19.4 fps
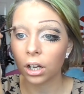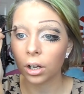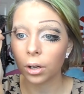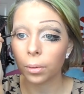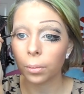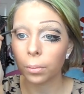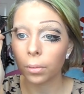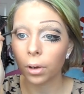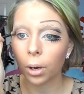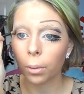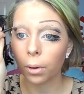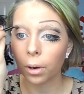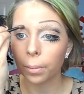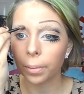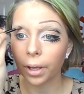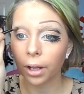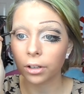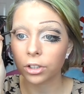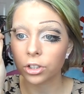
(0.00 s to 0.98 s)
I
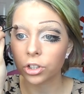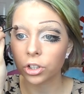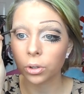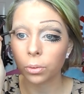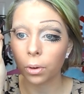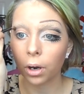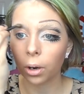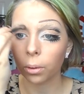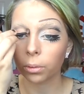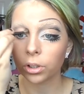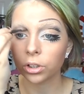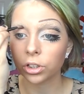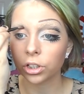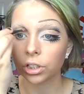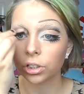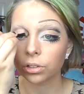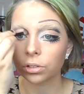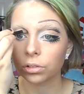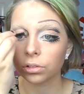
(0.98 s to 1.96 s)
won't be able to do what I want
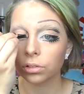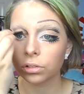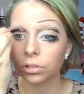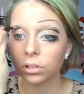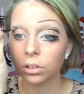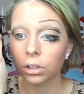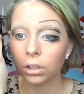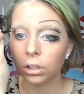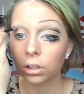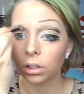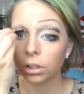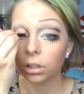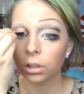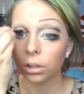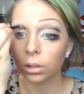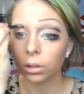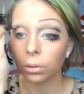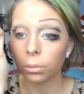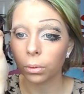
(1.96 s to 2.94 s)
to do
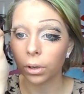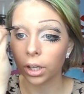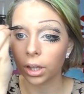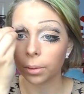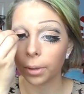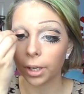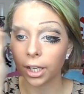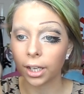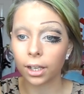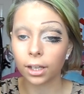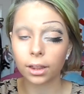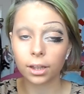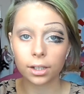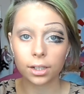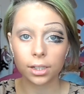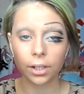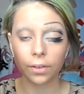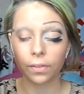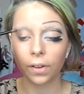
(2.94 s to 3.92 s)
with
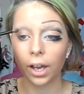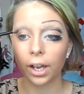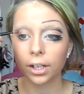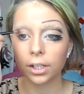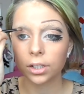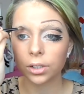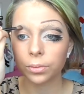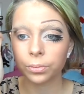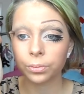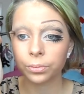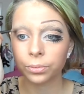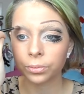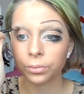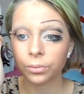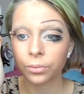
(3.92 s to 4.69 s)
making this effect.